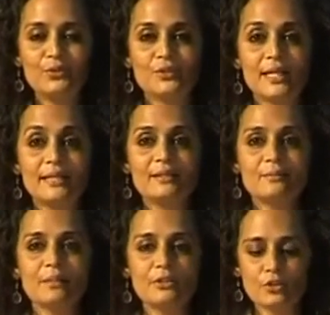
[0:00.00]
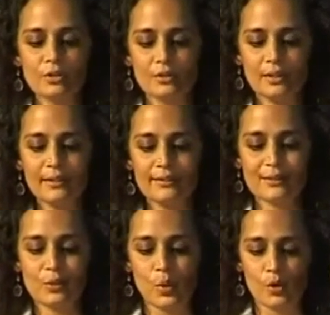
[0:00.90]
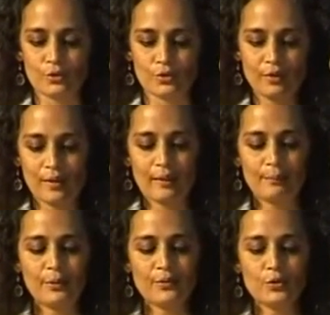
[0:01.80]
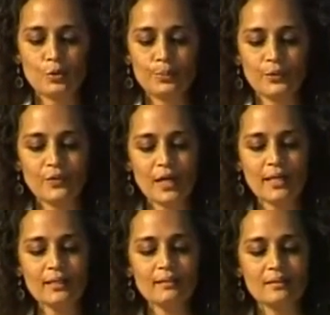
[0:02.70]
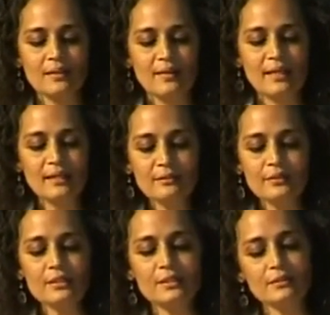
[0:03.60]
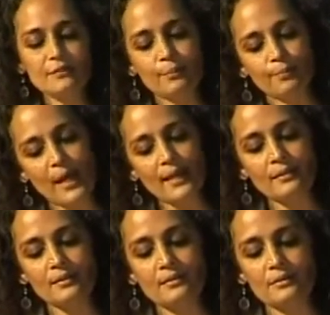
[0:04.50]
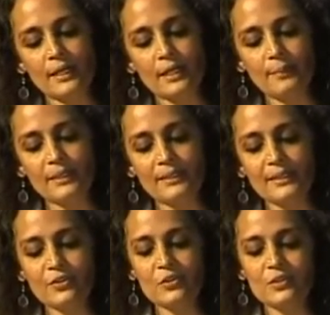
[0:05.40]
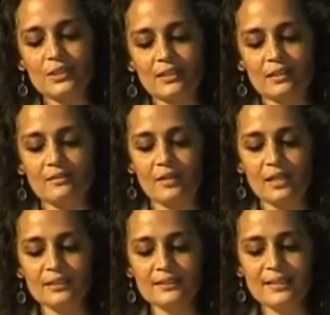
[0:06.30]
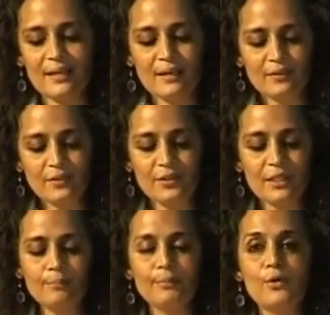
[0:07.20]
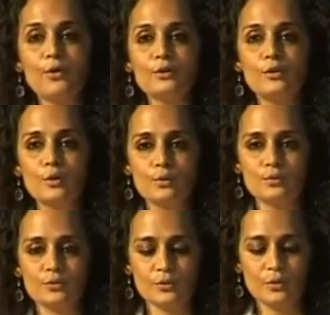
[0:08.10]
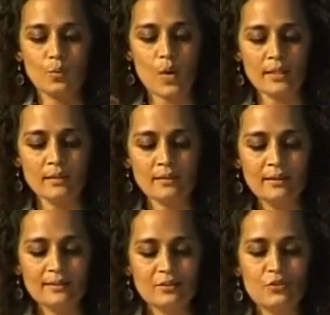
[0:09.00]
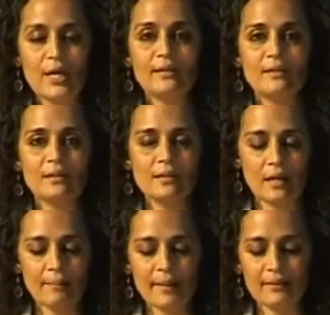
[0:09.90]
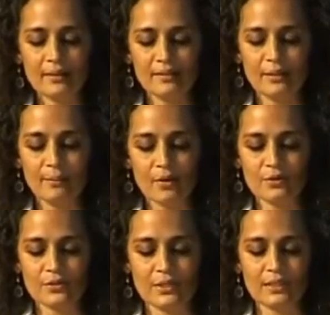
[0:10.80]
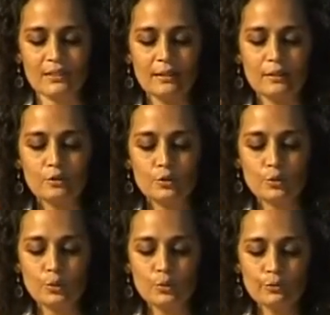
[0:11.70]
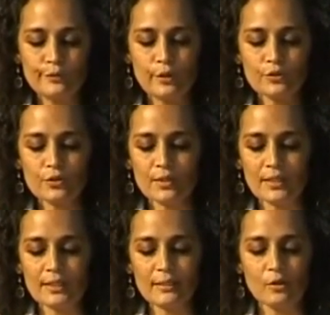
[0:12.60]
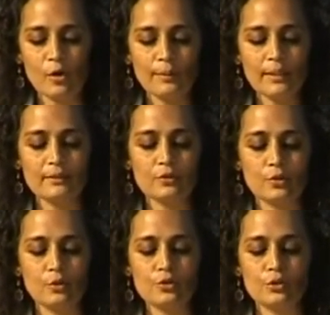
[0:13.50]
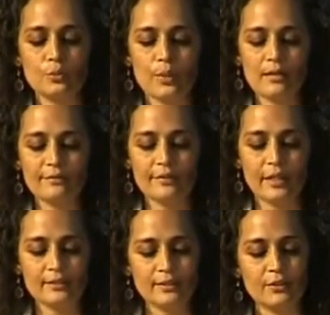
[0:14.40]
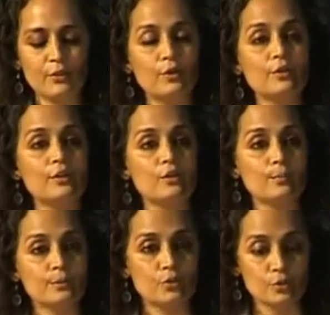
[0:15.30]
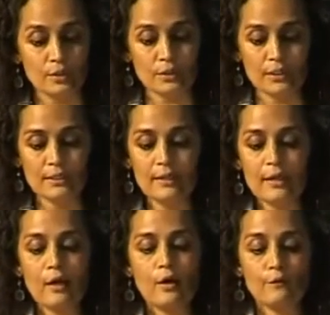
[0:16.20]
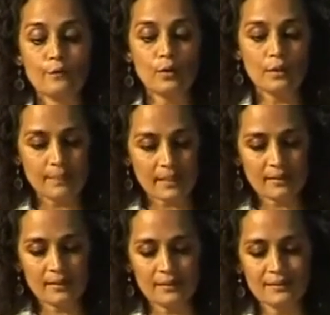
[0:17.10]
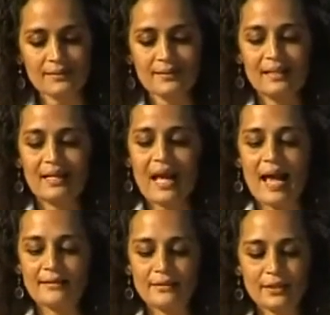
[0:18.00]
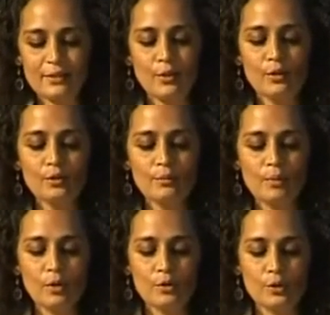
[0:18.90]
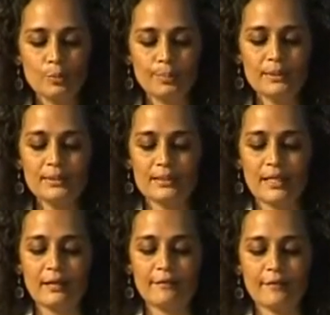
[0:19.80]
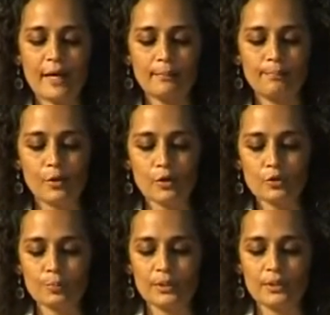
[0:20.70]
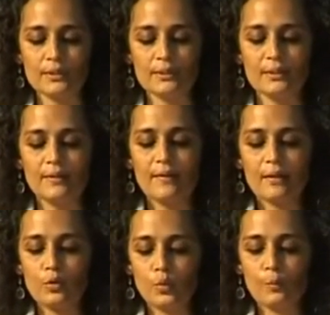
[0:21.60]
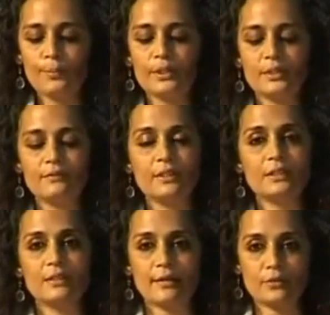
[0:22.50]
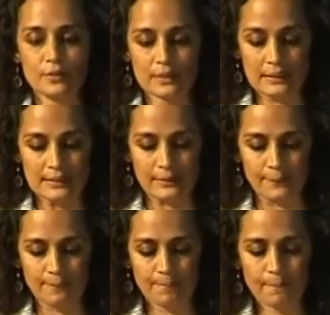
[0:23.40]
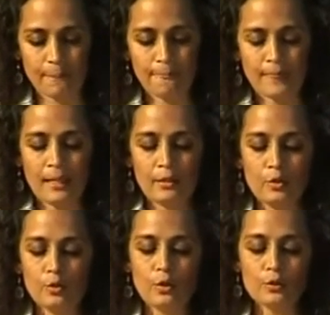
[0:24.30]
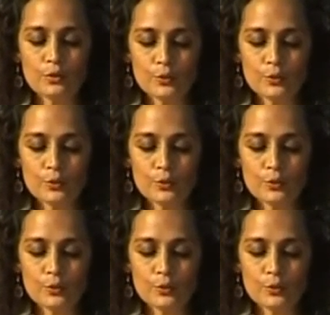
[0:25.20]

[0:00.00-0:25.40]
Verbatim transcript: whose stated mission is, quote, to provide innovative and practical recommendations that advance three broad goals. One, strengthen American democracy. Two, foster the economic and social welfare, security, and opportunity of all Americans. And secure a more open, safe, and prosperous cooperative international system. You'll